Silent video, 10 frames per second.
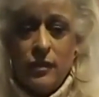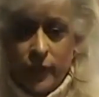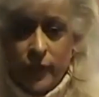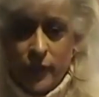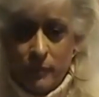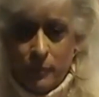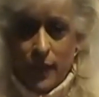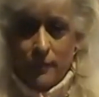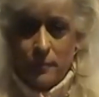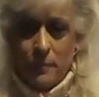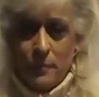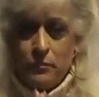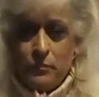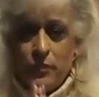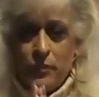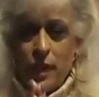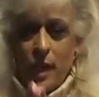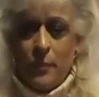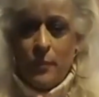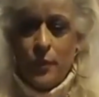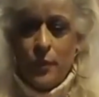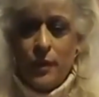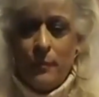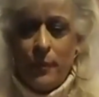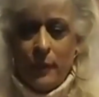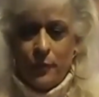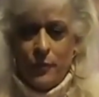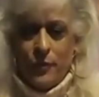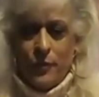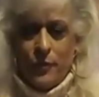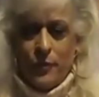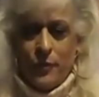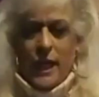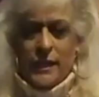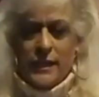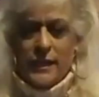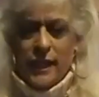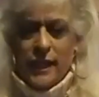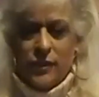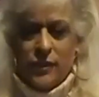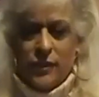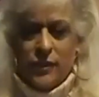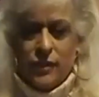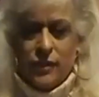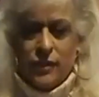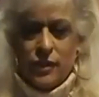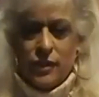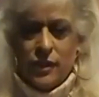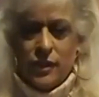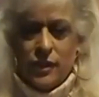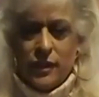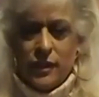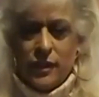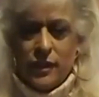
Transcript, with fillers: we come up with the idea and put it on paper and say, look, this is what I got.